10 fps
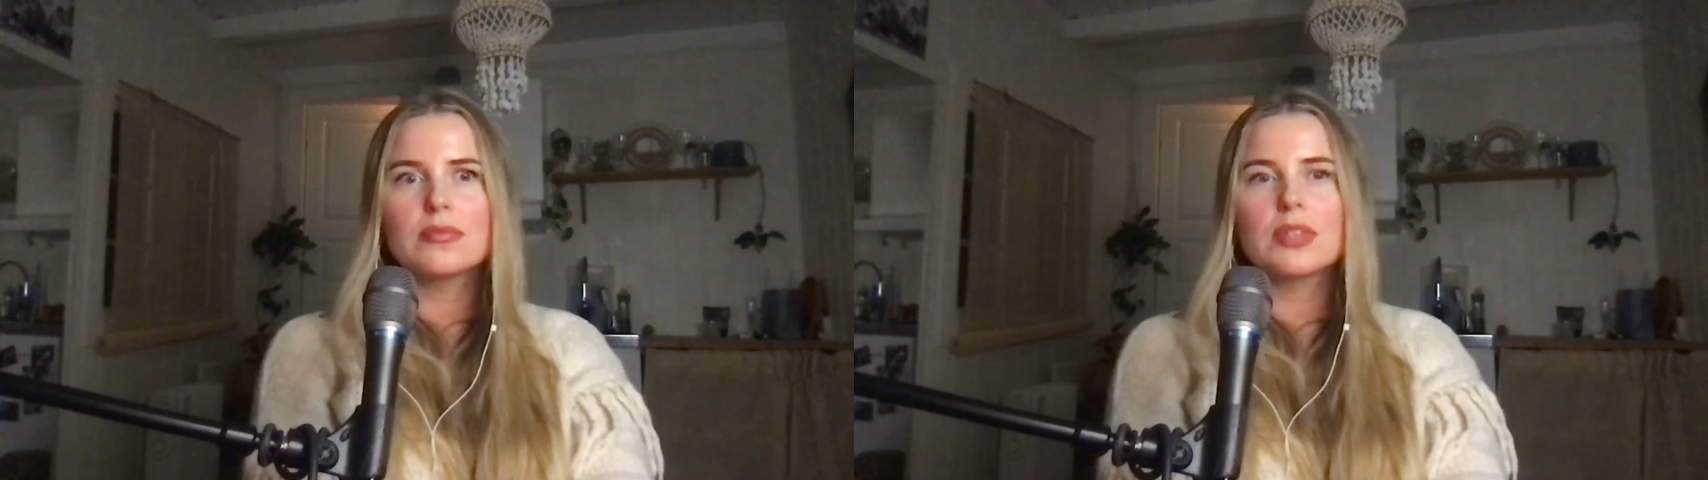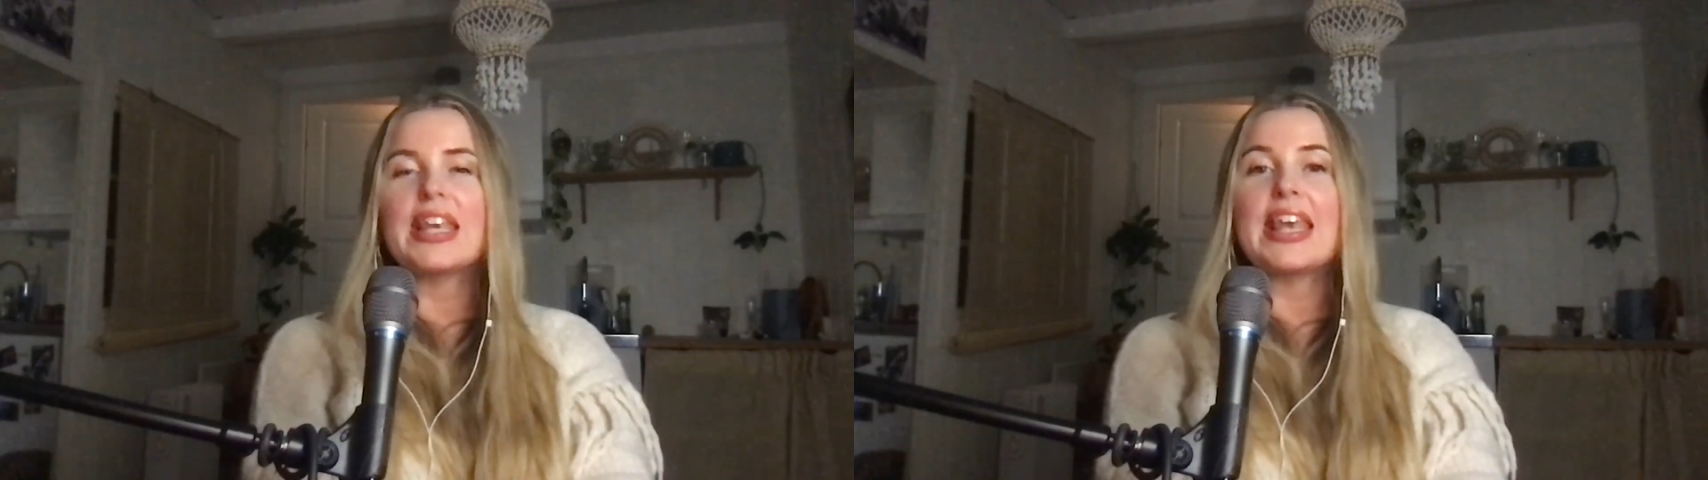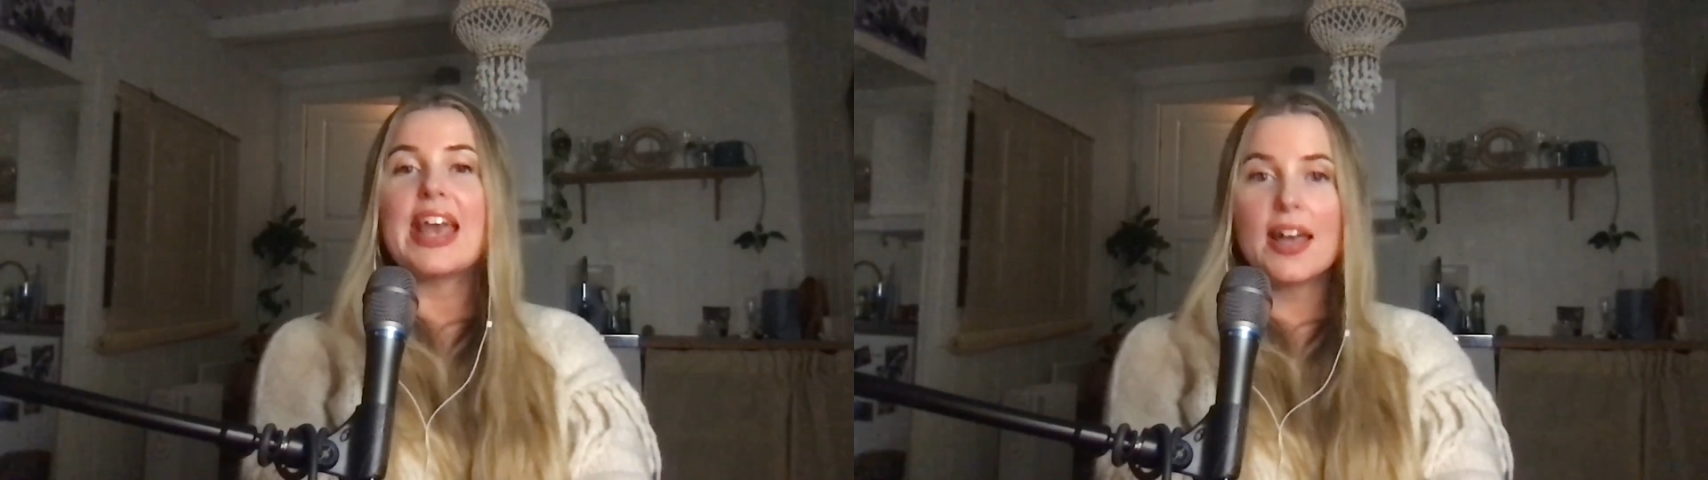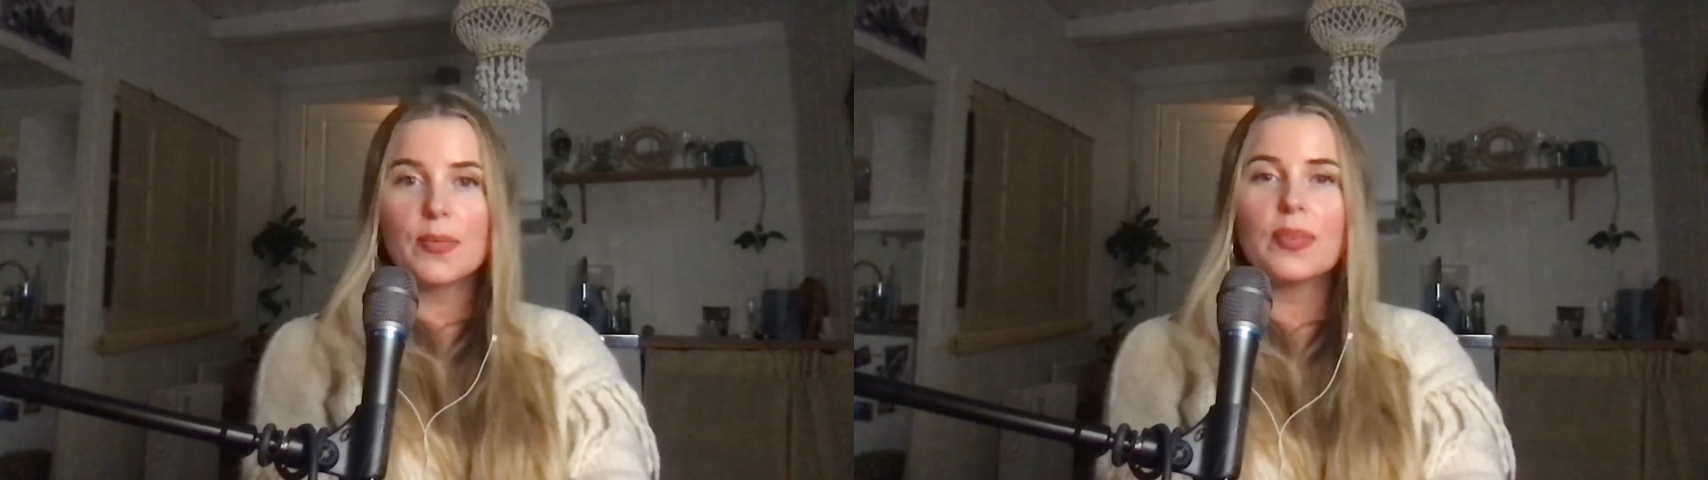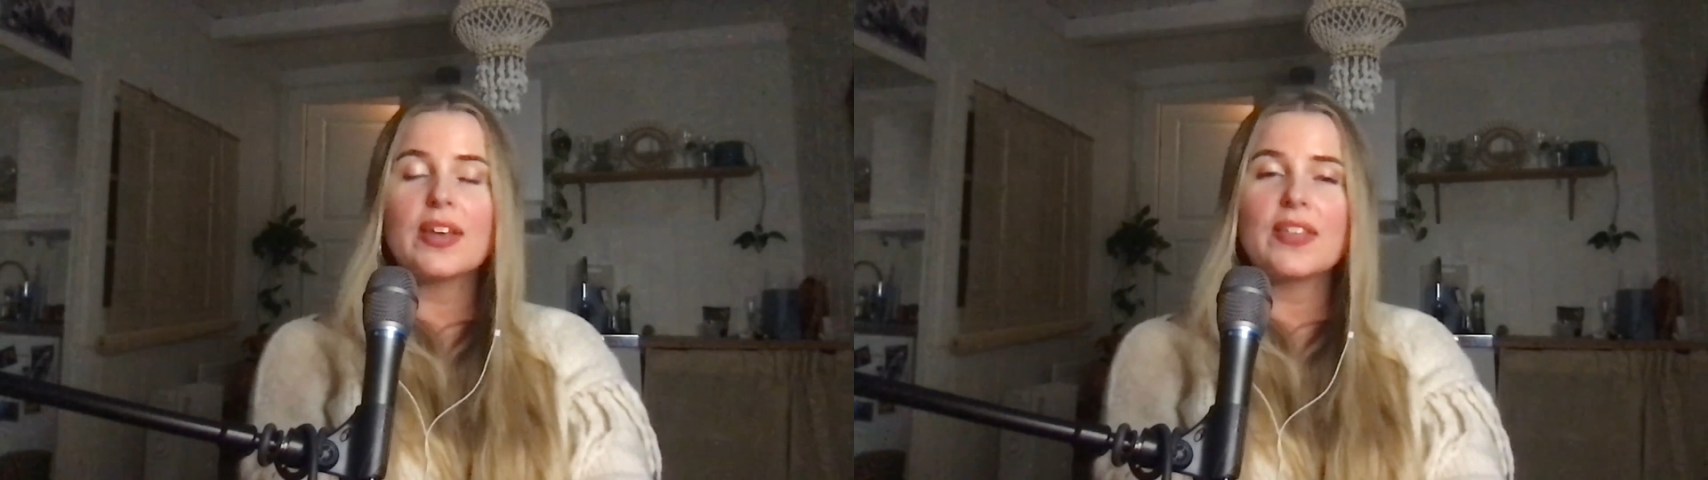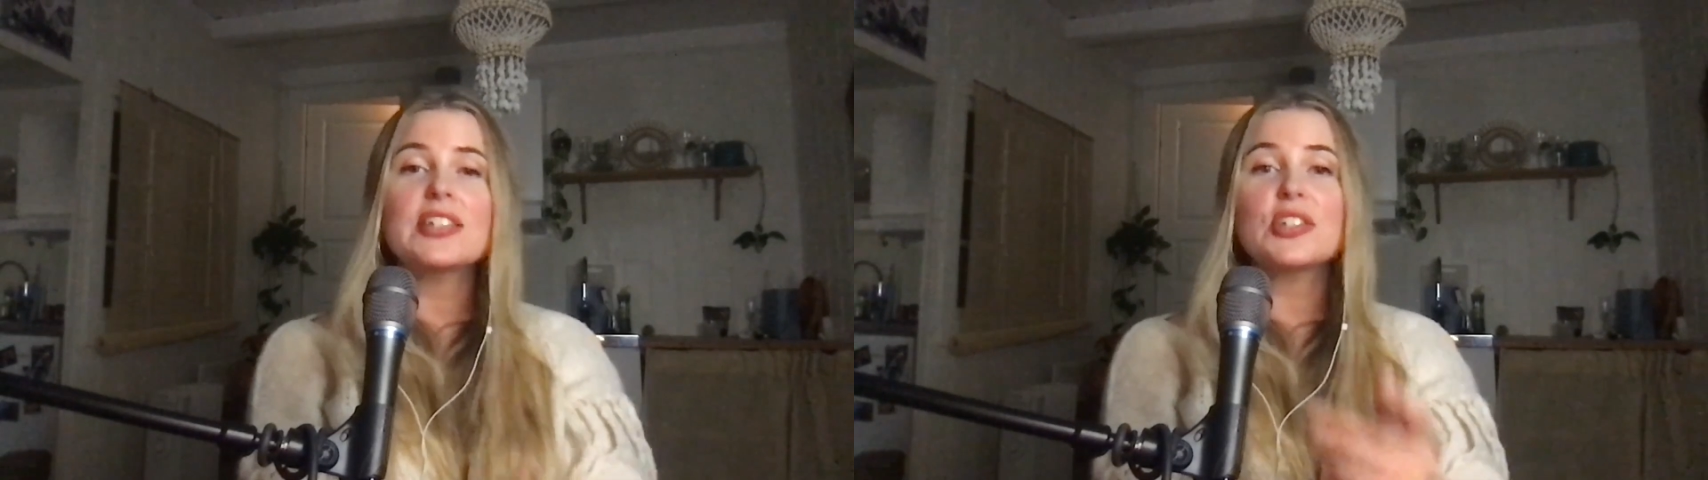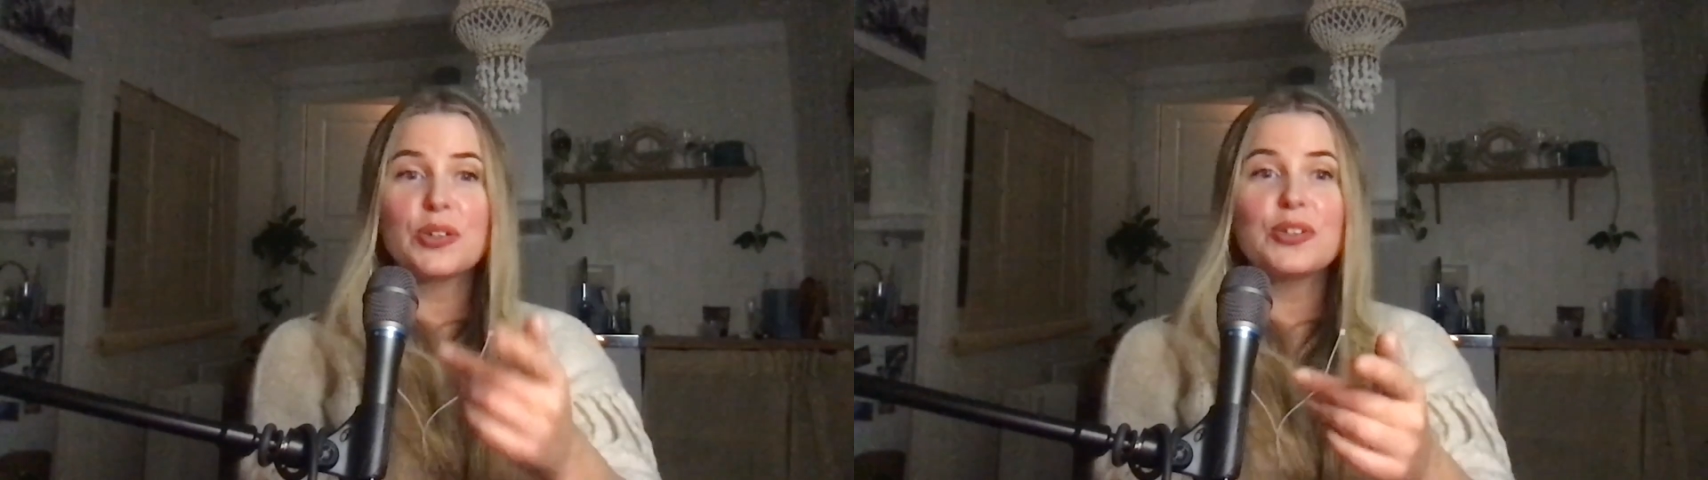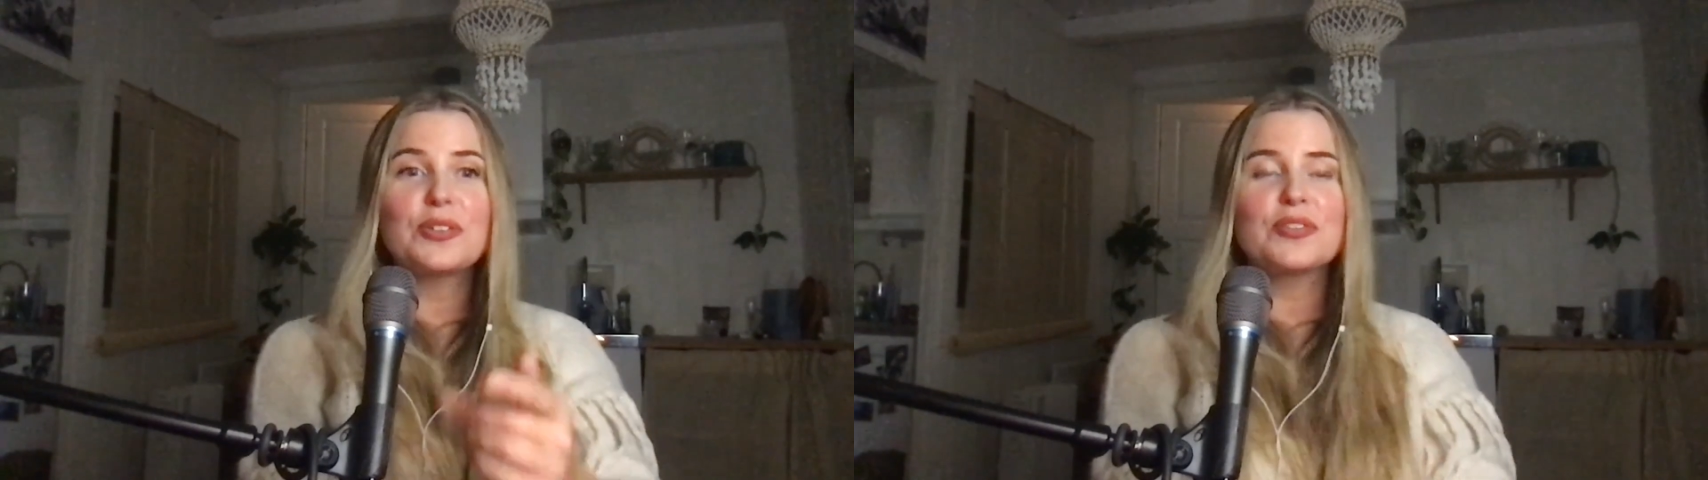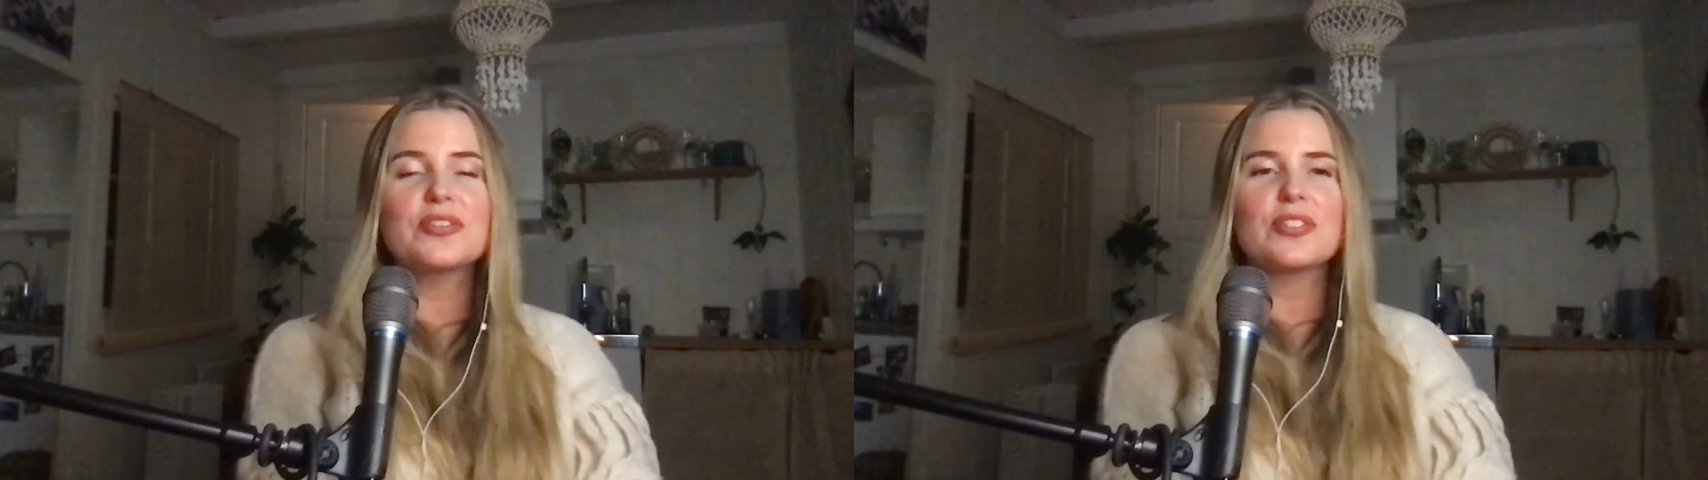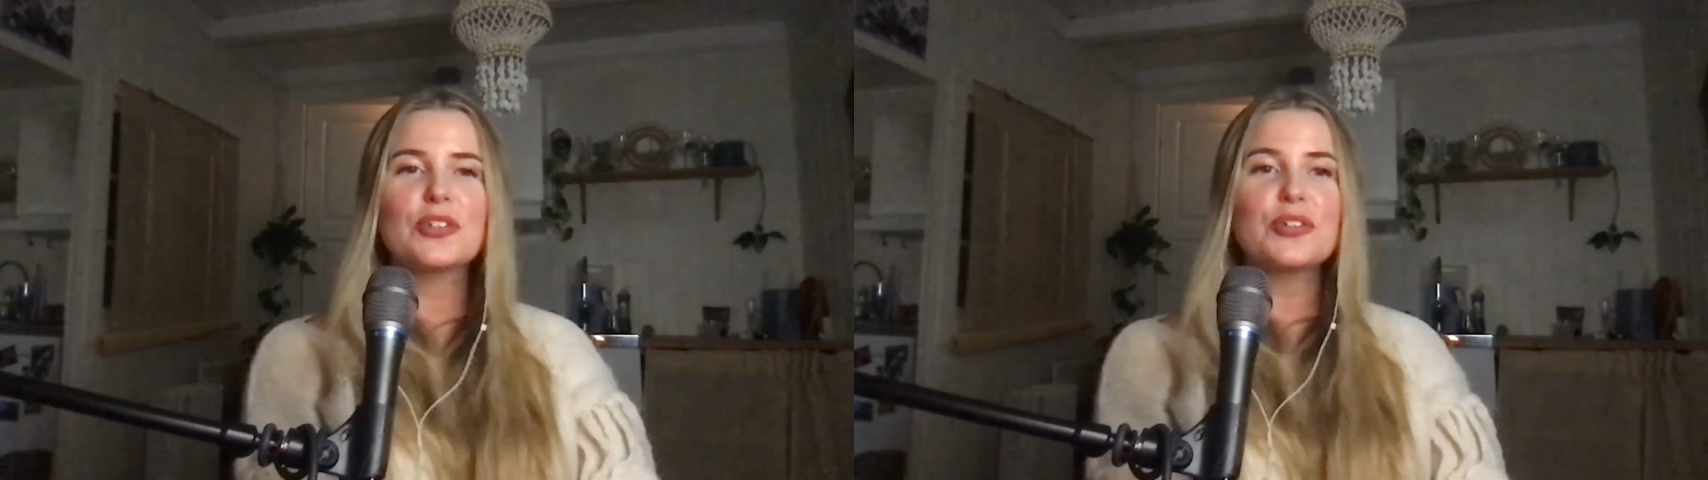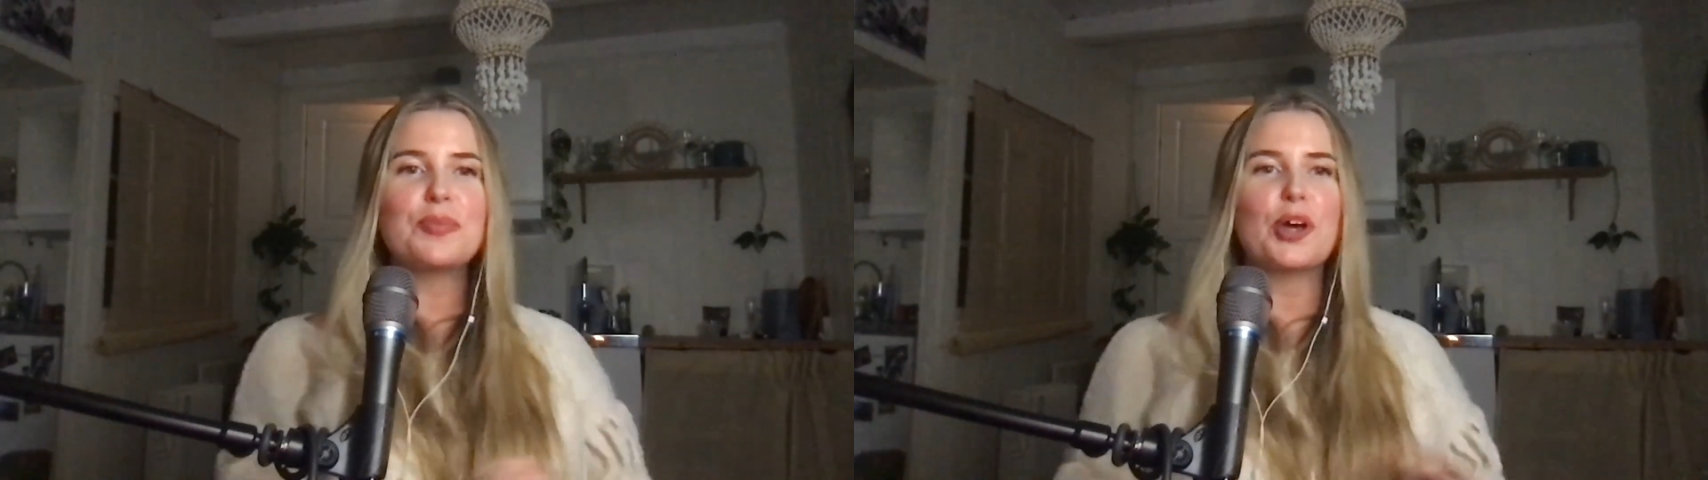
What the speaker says: Yeah, and that's a good